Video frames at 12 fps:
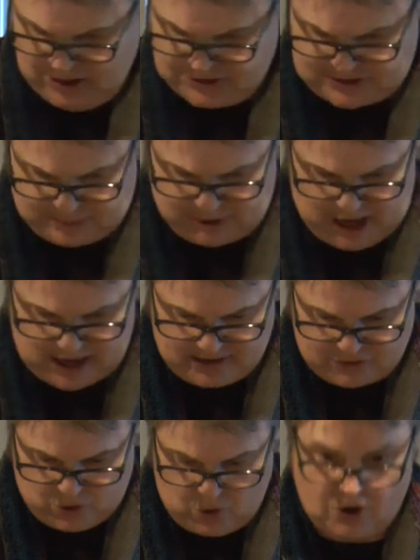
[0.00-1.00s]
supply
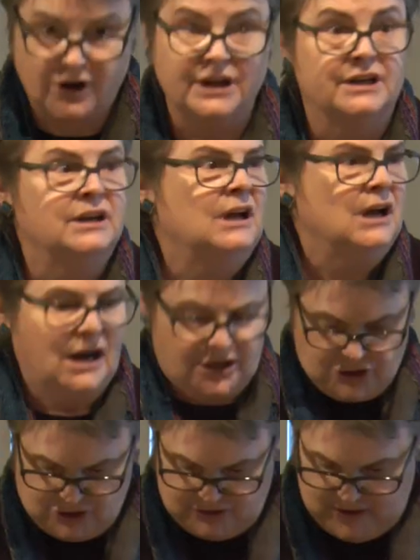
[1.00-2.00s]
of coin,
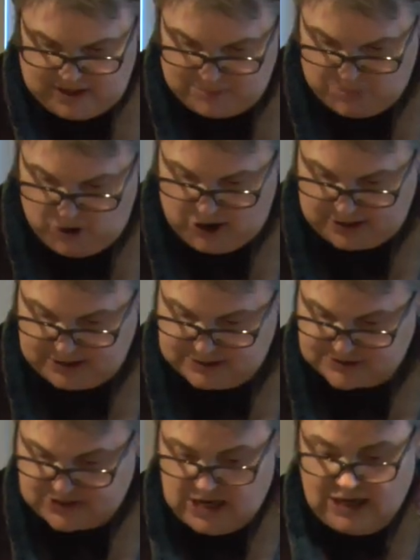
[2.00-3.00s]
underdeveloped
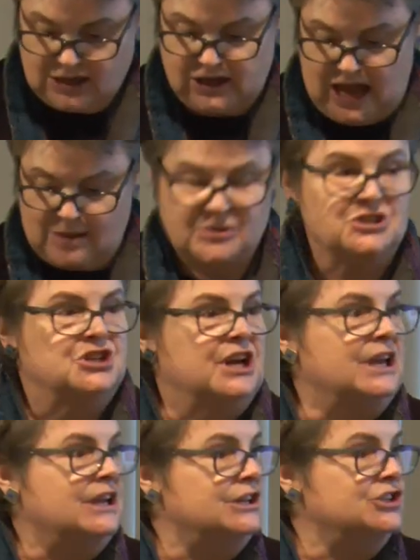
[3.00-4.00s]
markets, climate
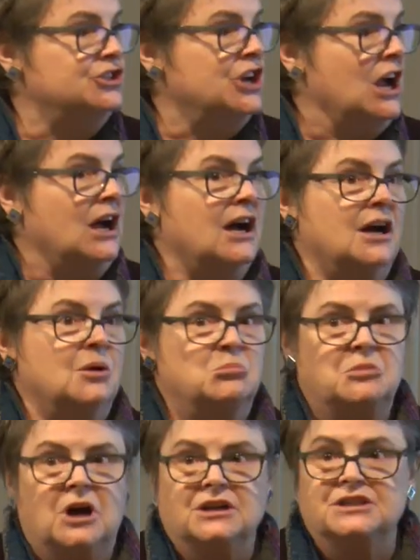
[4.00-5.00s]
change,
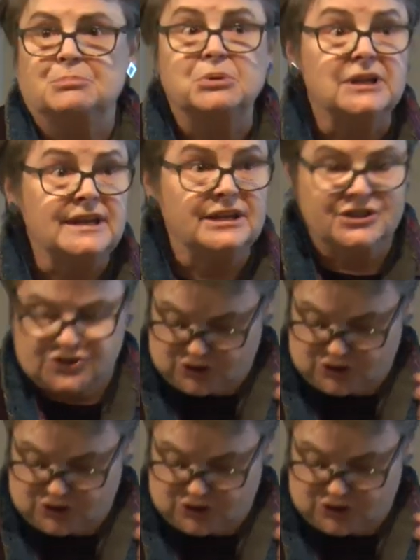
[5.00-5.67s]
um, uh, depleted